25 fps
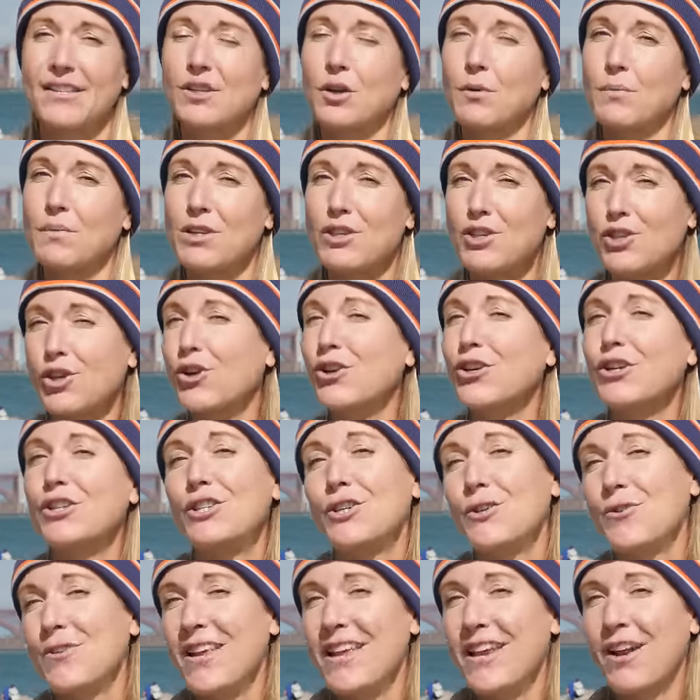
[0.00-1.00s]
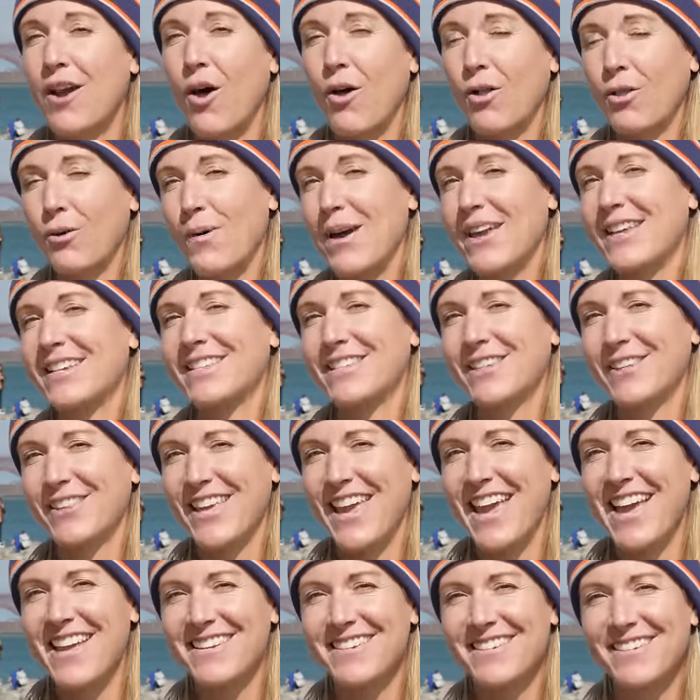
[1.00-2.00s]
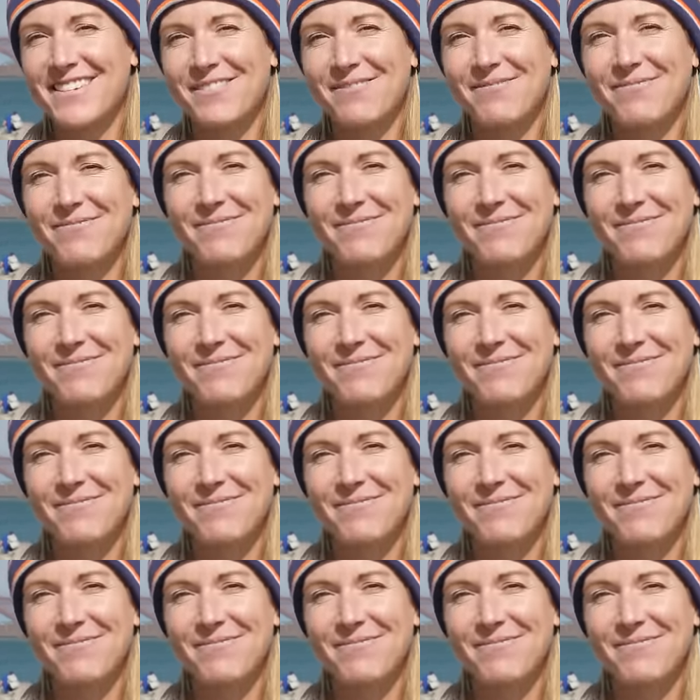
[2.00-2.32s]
So be sure to tune in all the way until the end.